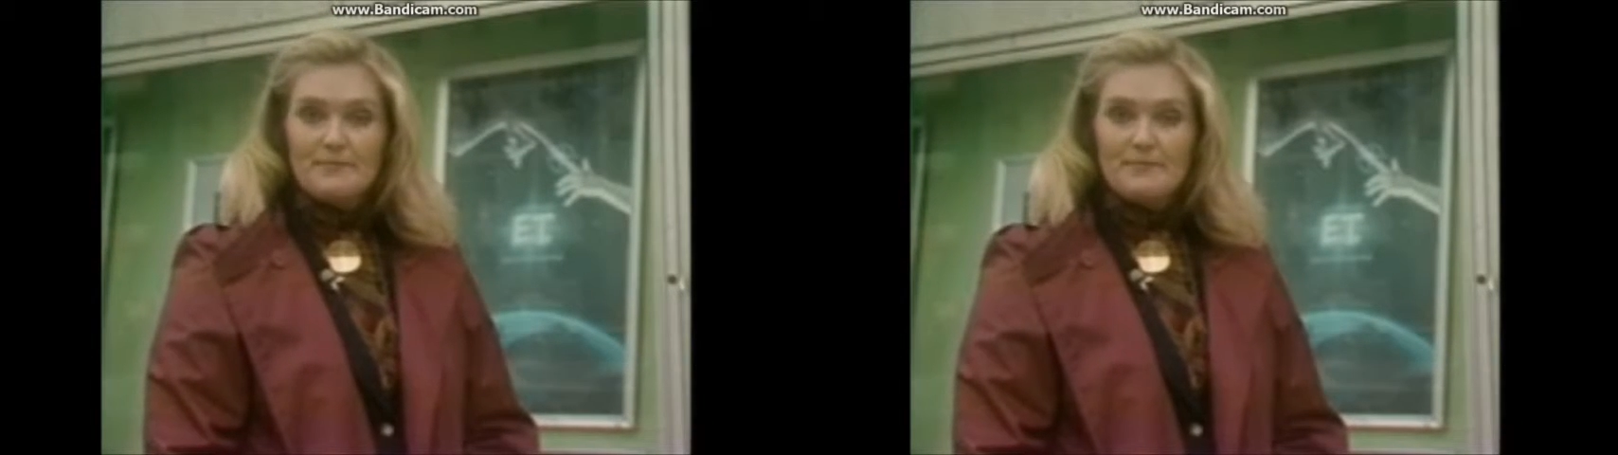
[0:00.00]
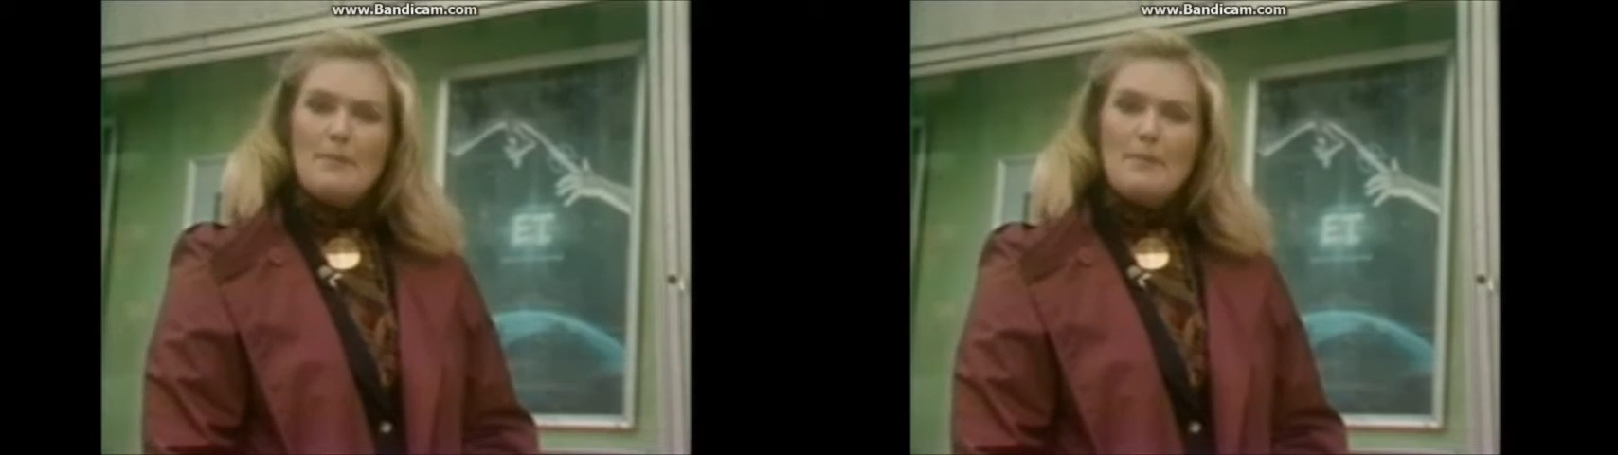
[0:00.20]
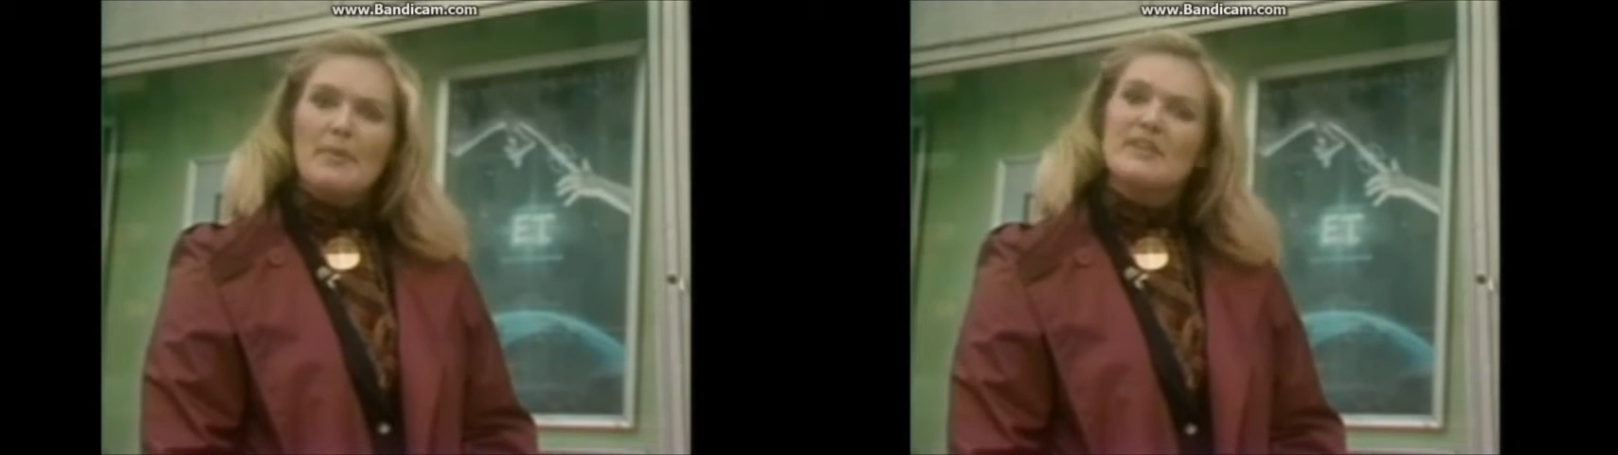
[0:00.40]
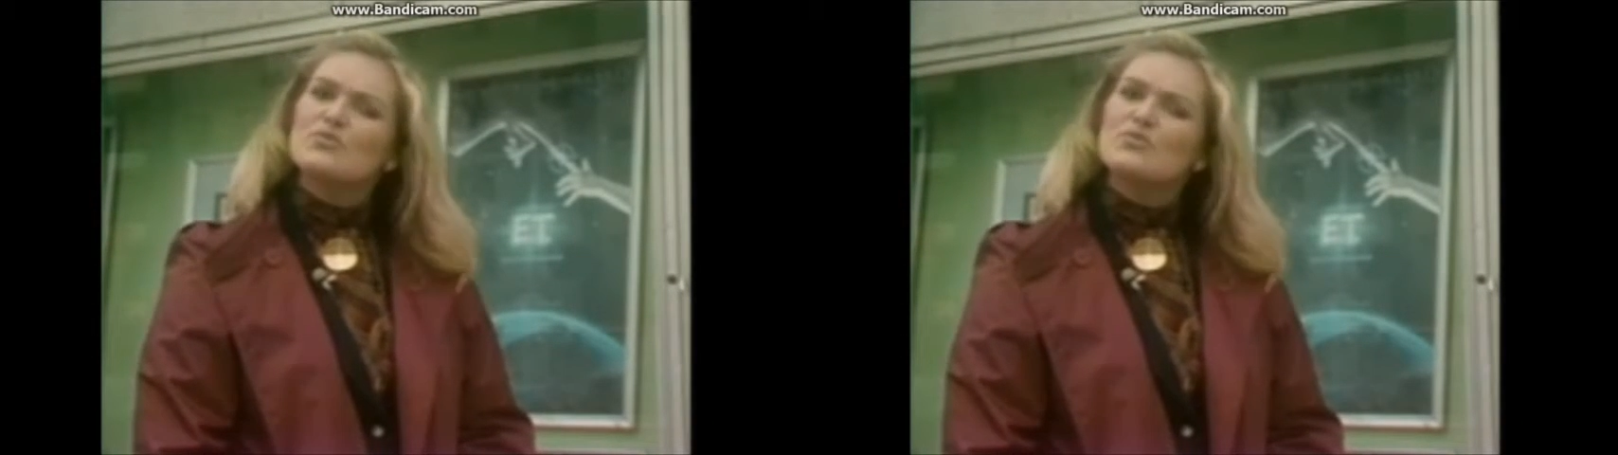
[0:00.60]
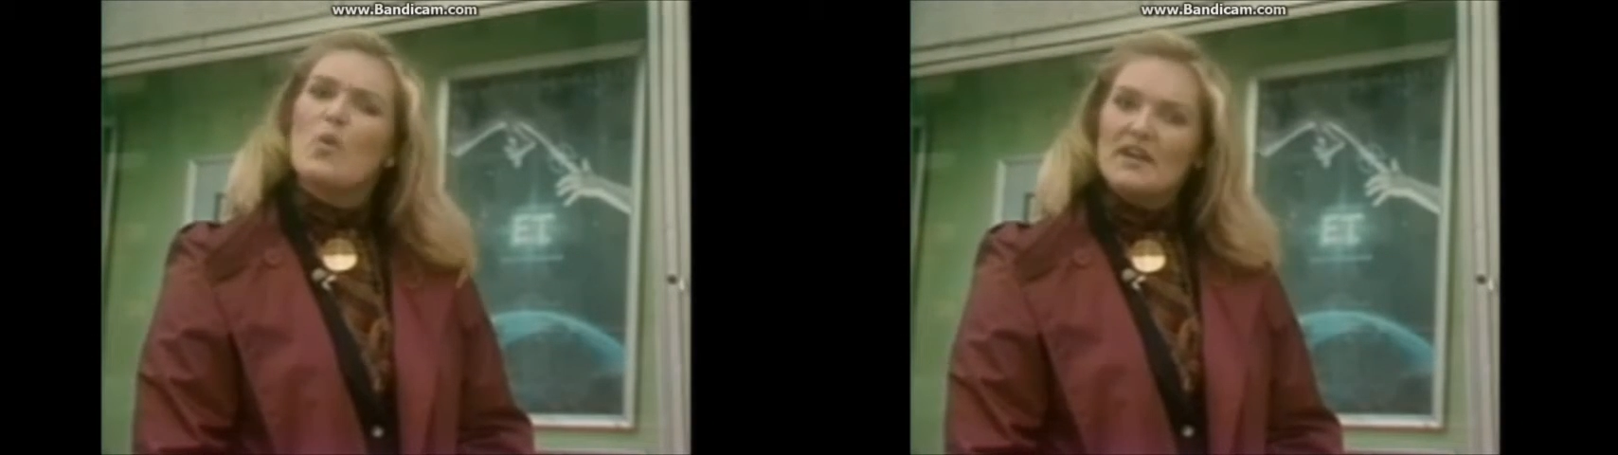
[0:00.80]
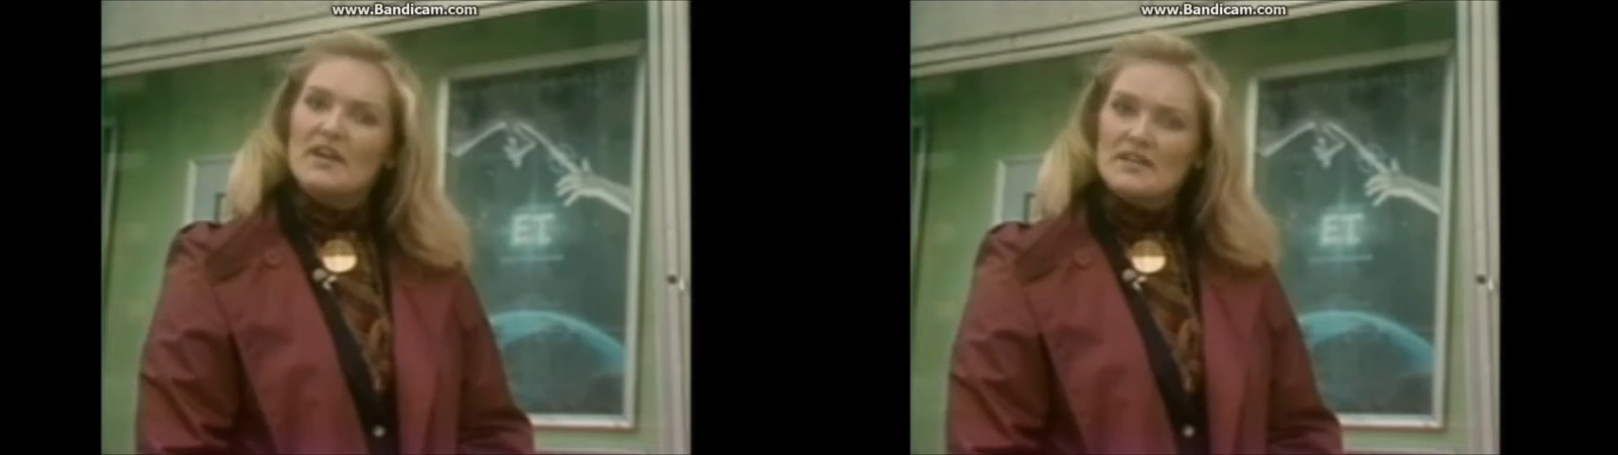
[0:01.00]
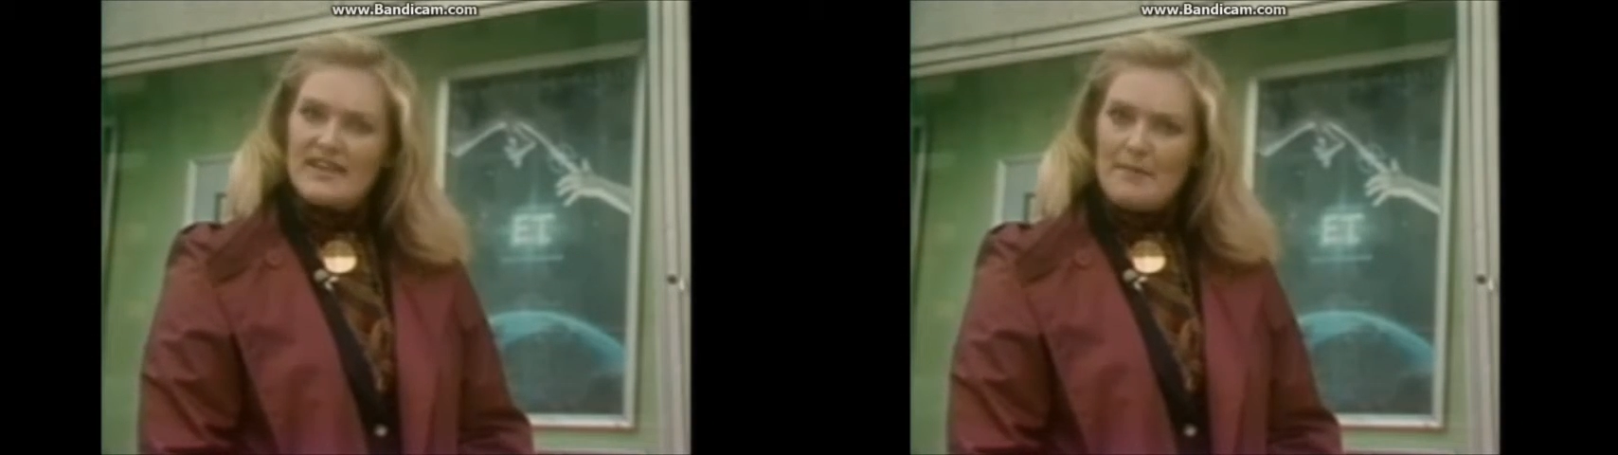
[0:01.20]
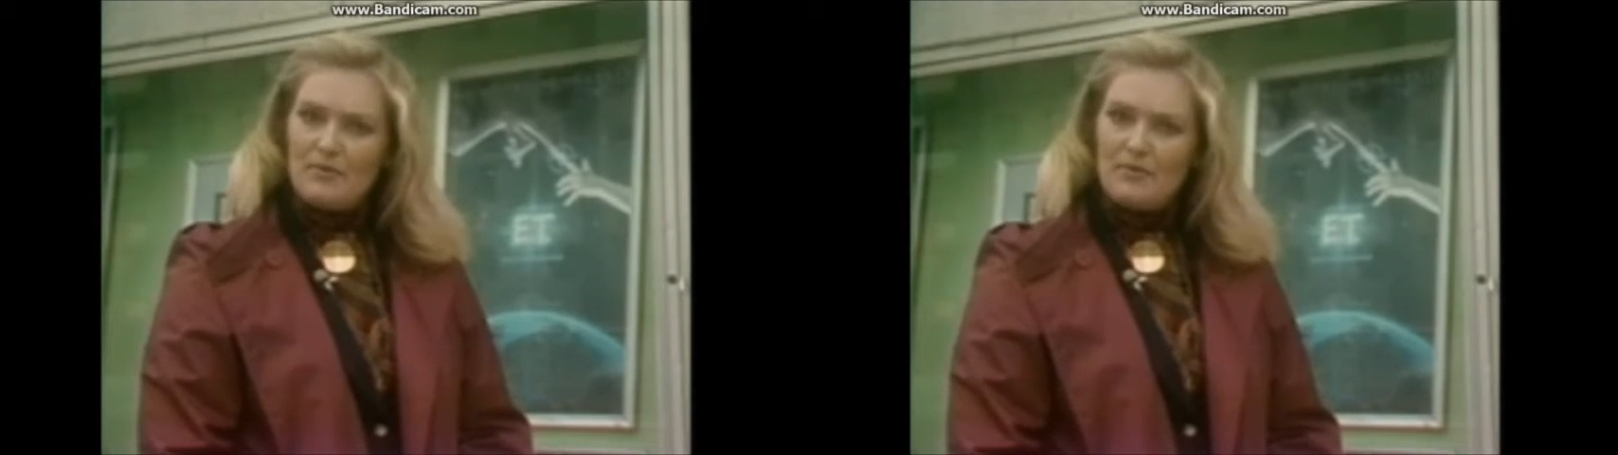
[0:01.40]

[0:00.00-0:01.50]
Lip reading: but it's just one example